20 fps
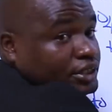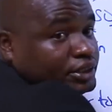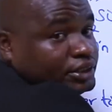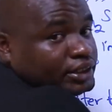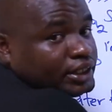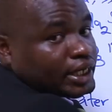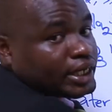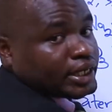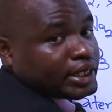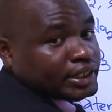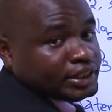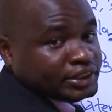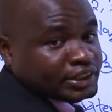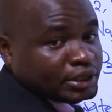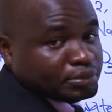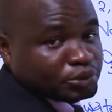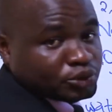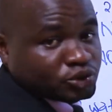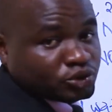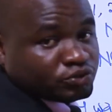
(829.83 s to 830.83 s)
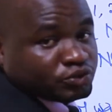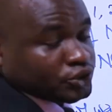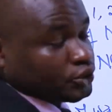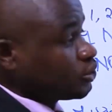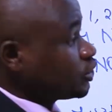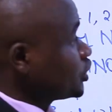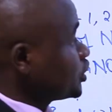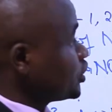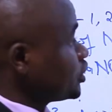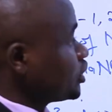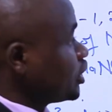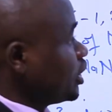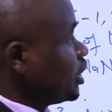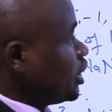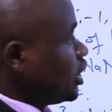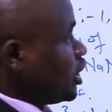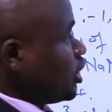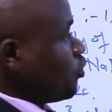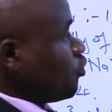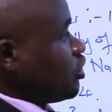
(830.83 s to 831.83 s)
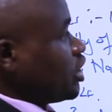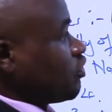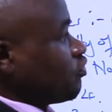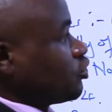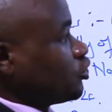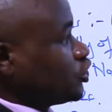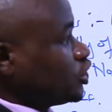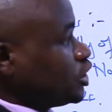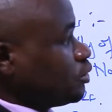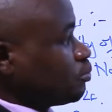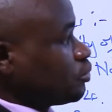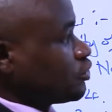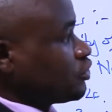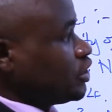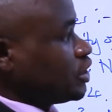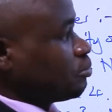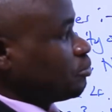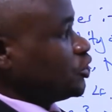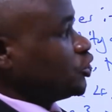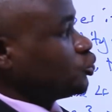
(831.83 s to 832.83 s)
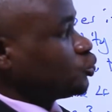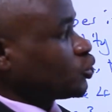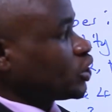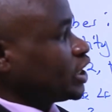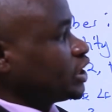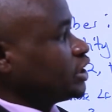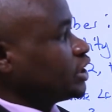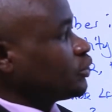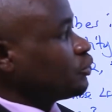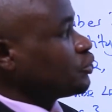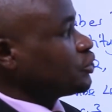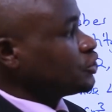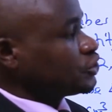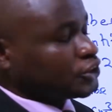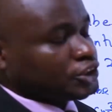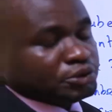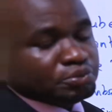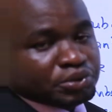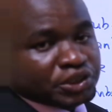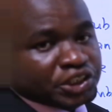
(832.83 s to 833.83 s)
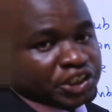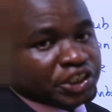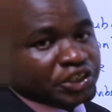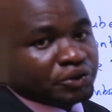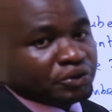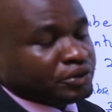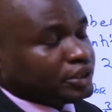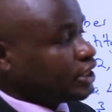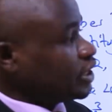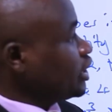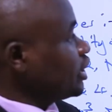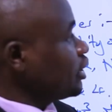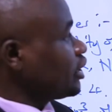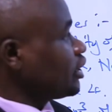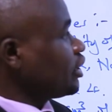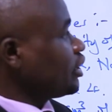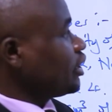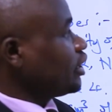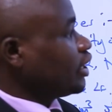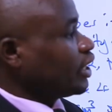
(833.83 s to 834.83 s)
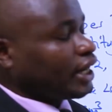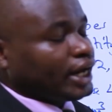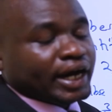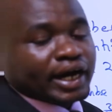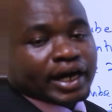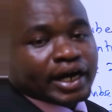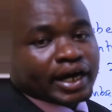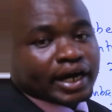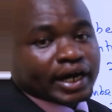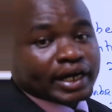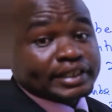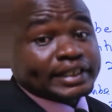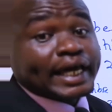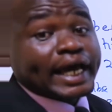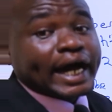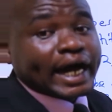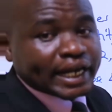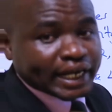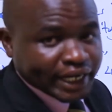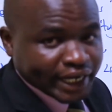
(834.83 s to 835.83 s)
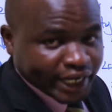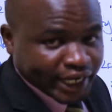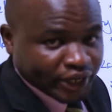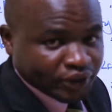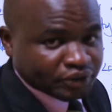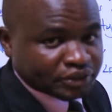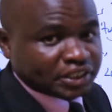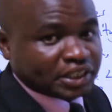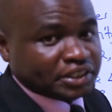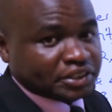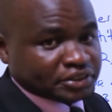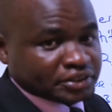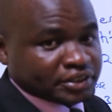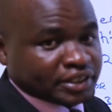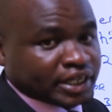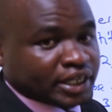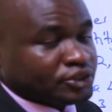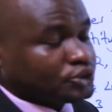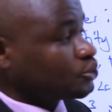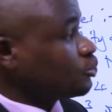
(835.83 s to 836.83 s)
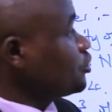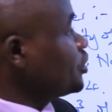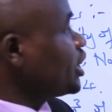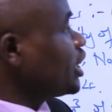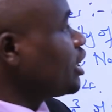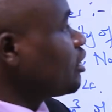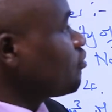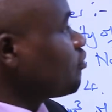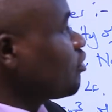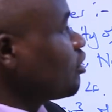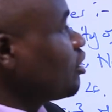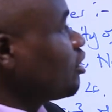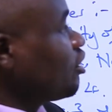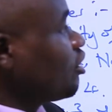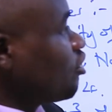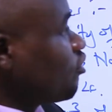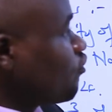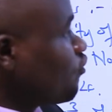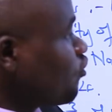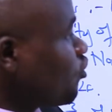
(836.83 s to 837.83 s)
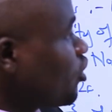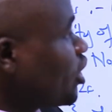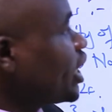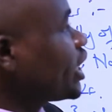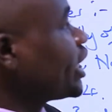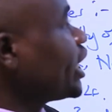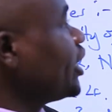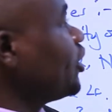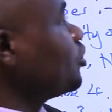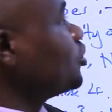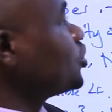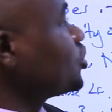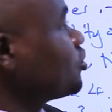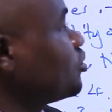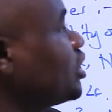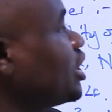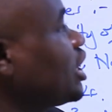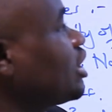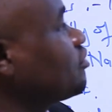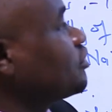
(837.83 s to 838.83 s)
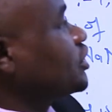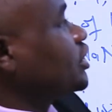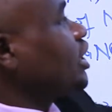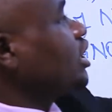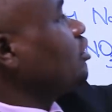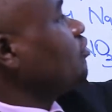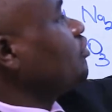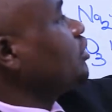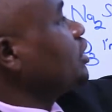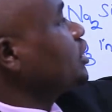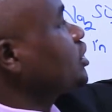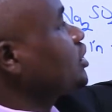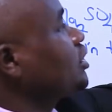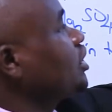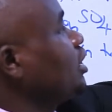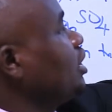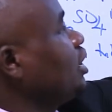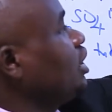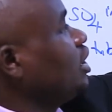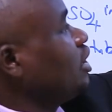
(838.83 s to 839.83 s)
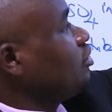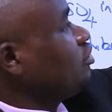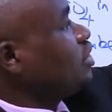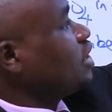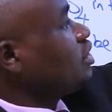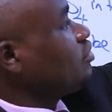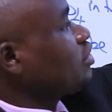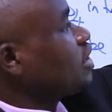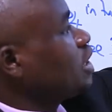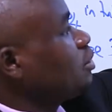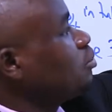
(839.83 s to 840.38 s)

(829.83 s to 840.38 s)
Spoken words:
these are examples of salts. We have only put them into categories depending on the anion that is there. So we have four anions. We have sulfates, we have